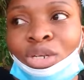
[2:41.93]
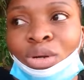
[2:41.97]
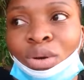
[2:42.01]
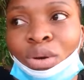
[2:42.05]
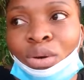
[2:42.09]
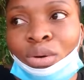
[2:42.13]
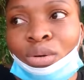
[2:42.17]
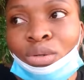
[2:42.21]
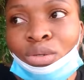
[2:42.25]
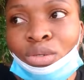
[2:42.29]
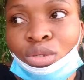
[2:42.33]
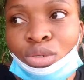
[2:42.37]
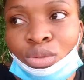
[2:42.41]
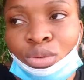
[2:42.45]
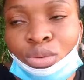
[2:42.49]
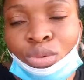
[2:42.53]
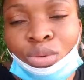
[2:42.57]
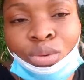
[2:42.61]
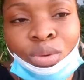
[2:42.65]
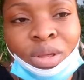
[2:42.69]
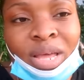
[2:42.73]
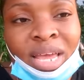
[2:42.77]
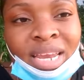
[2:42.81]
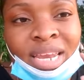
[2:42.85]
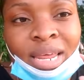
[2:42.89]
to go to
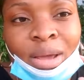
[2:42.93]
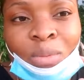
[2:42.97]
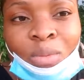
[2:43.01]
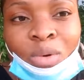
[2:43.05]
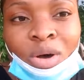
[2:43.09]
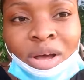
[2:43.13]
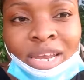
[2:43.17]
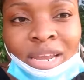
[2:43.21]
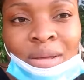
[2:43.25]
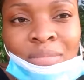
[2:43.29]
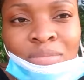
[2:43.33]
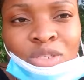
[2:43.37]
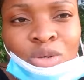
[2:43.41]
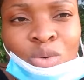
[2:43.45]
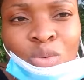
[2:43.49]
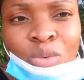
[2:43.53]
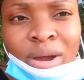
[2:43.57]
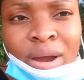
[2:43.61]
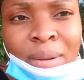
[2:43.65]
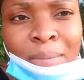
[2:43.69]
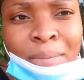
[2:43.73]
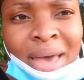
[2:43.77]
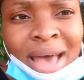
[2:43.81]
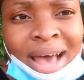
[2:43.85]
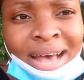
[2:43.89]
school and they want them to
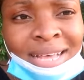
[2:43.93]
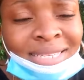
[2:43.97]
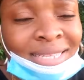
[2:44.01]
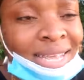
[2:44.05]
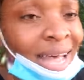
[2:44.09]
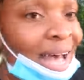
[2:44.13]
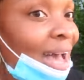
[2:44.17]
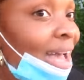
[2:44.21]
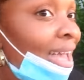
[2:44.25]
wear masks.